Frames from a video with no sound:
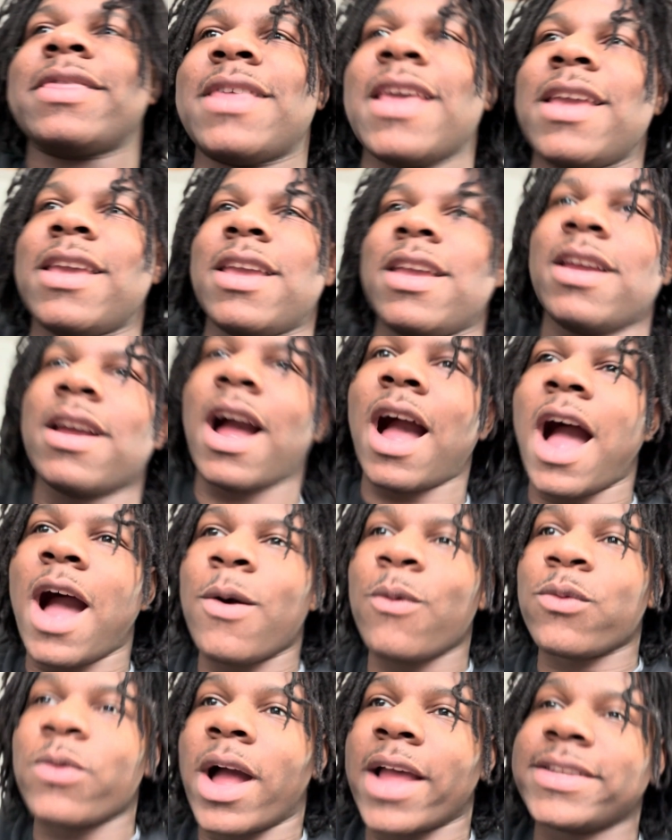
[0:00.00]
thinking
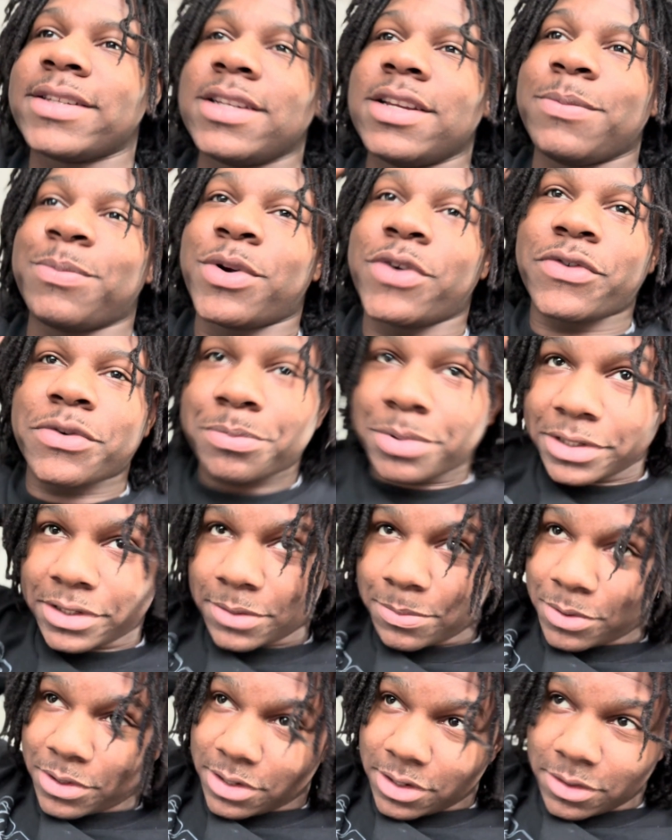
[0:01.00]
I see a perfect place
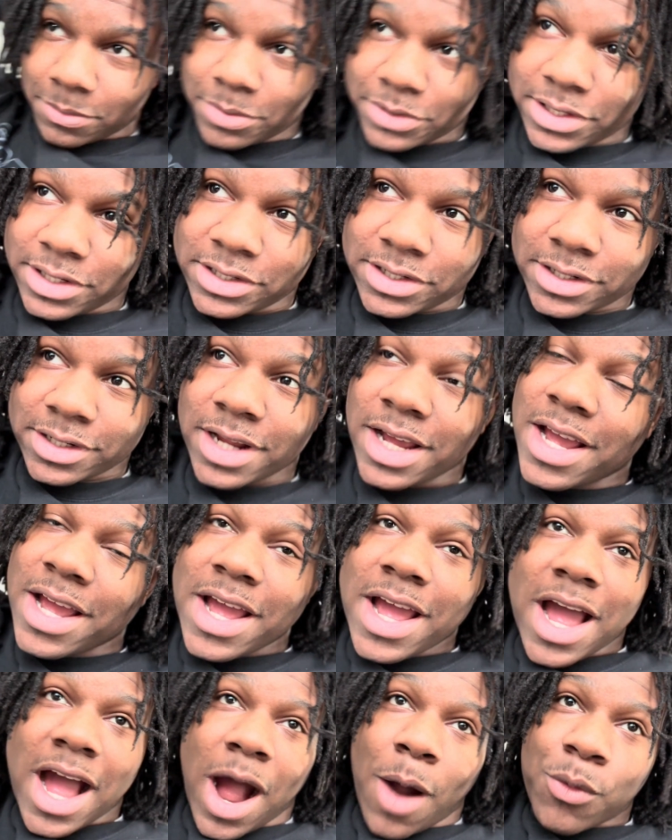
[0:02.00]
to put another position.
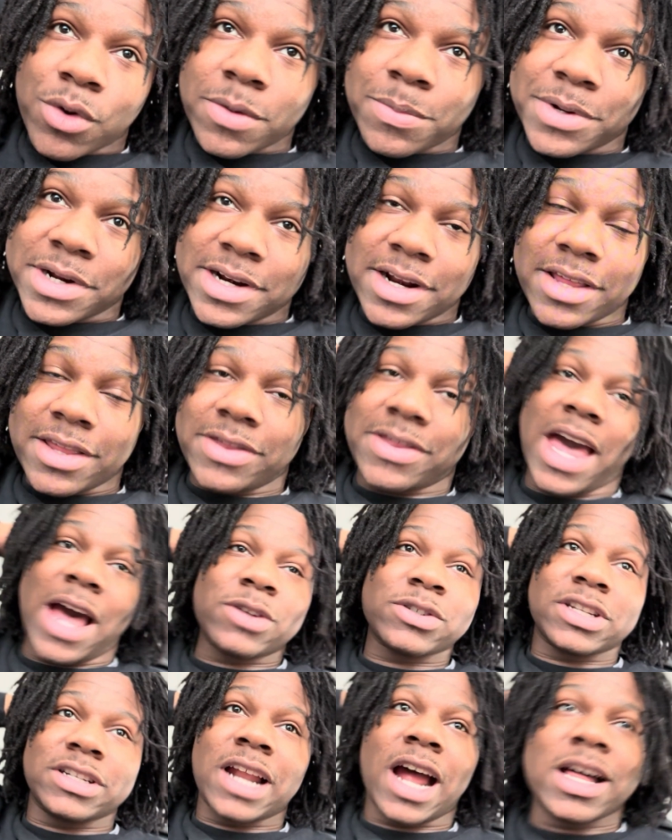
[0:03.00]
I want to put another
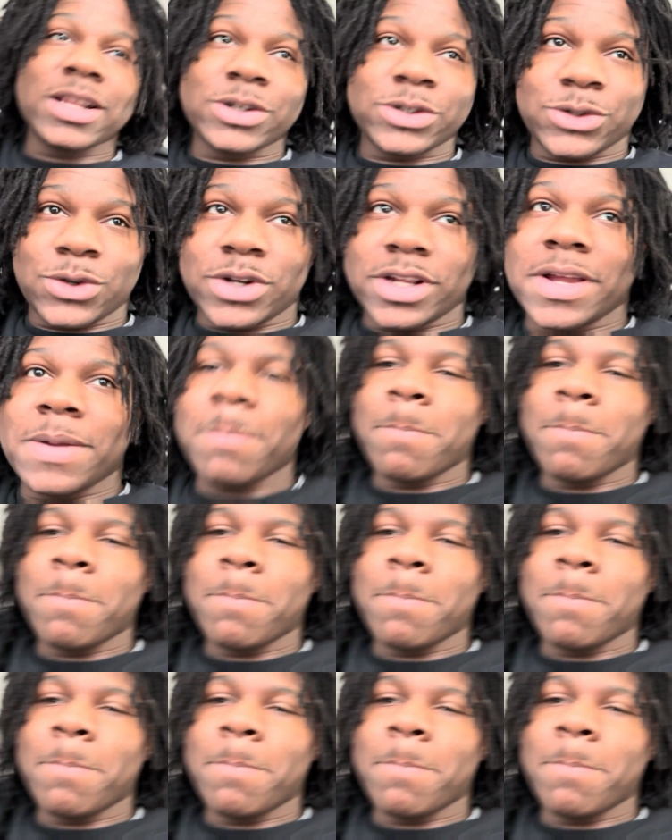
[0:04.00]
$1,000 on it,